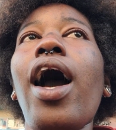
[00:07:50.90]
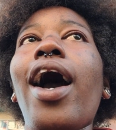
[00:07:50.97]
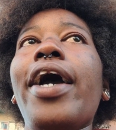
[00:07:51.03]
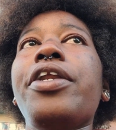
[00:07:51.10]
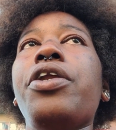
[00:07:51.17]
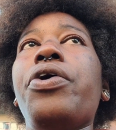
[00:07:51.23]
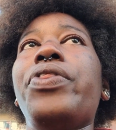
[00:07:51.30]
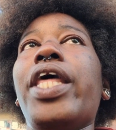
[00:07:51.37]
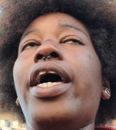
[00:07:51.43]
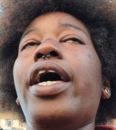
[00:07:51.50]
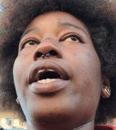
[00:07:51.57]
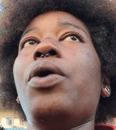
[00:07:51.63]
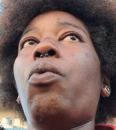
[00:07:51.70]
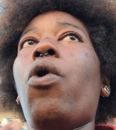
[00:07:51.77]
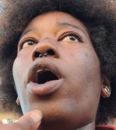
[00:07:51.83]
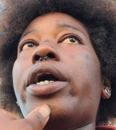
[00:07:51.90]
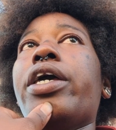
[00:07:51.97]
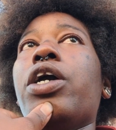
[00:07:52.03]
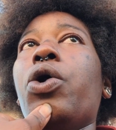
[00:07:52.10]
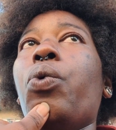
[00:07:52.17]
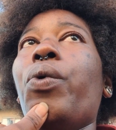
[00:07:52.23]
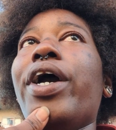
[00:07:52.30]
I know that
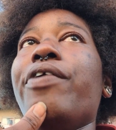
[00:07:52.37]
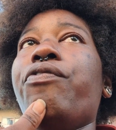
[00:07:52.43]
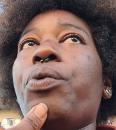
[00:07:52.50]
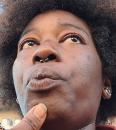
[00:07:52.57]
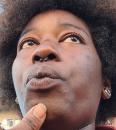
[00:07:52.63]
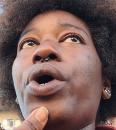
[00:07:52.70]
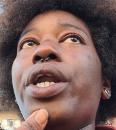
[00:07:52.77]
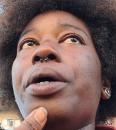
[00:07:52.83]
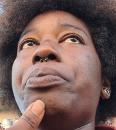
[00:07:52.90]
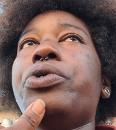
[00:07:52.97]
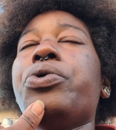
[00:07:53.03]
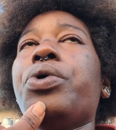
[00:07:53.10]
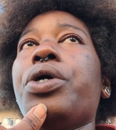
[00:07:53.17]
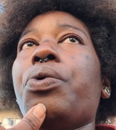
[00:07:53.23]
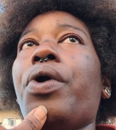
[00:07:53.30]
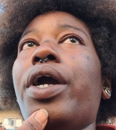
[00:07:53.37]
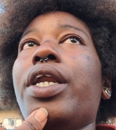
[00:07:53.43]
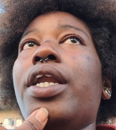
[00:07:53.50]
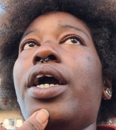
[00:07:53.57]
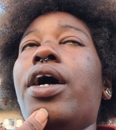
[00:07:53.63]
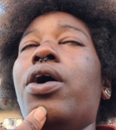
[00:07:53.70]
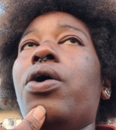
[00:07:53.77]
walking away from what I'm doing
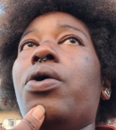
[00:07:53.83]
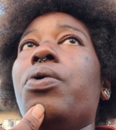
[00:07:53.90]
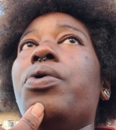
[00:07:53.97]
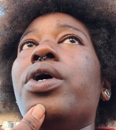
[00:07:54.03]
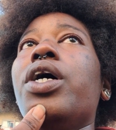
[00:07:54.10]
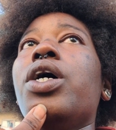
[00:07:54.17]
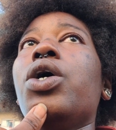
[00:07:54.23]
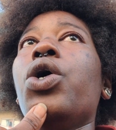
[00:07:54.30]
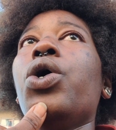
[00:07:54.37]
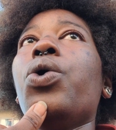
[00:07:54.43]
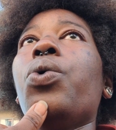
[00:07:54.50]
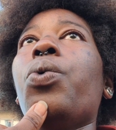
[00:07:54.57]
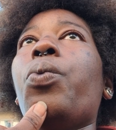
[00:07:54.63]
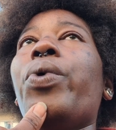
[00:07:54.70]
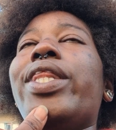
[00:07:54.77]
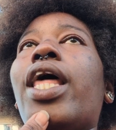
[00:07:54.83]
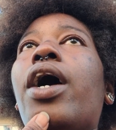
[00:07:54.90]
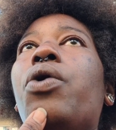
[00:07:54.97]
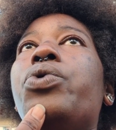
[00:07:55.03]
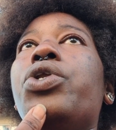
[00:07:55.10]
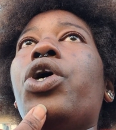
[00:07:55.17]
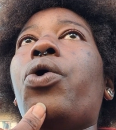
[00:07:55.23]
right now
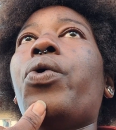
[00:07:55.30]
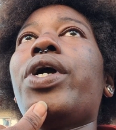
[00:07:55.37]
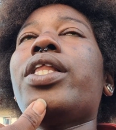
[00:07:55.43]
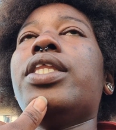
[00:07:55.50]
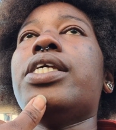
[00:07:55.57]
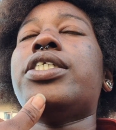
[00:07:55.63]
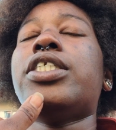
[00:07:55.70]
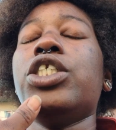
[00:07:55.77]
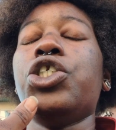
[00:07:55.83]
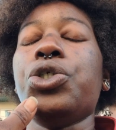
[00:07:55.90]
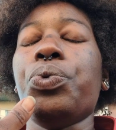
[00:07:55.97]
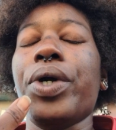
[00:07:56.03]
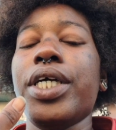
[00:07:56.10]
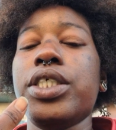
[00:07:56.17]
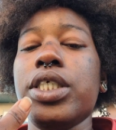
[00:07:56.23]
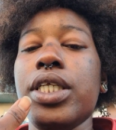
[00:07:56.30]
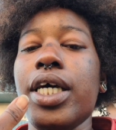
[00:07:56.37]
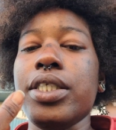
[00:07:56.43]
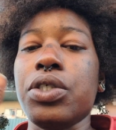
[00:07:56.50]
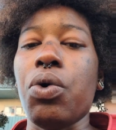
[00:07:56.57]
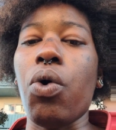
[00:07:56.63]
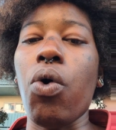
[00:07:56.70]
without knowing the situation
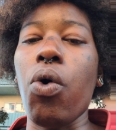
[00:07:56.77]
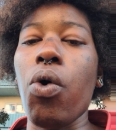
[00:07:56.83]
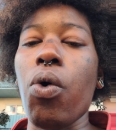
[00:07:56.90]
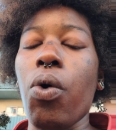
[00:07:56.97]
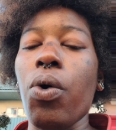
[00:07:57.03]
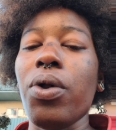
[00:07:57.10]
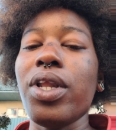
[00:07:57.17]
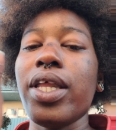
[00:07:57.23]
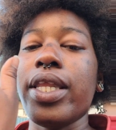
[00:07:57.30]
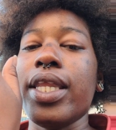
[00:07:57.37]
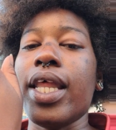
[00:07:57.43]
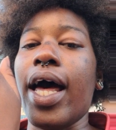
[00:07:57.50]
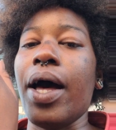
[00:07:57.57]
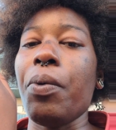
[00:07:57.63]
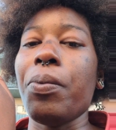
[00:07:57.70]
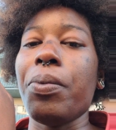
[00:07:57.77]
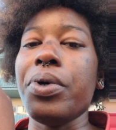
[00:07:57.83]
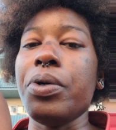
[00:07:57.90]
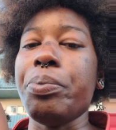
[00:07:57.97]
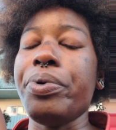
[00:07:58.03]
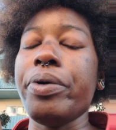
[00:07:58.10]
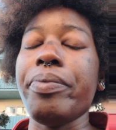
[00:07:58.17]
as a whole that
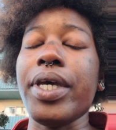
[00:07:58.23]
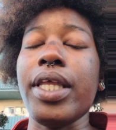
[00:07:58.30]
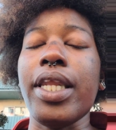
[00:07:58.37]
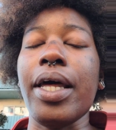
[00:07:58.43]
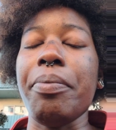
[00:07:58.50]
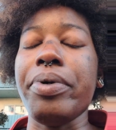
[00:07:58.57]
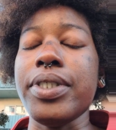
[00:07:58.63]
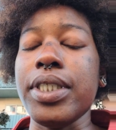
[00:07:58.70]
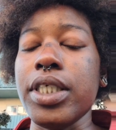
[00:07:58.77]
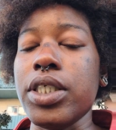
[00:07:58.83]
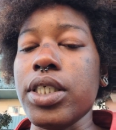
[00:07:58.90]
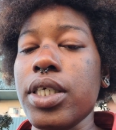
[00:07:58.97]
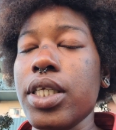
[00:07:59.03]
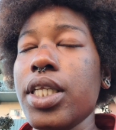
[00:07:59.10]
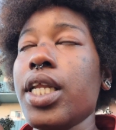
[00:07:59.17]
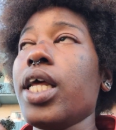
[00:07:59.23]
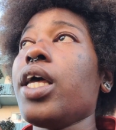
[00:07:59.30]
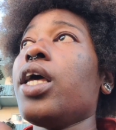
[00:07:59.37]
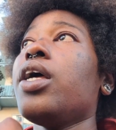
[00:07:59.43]
will put me in that position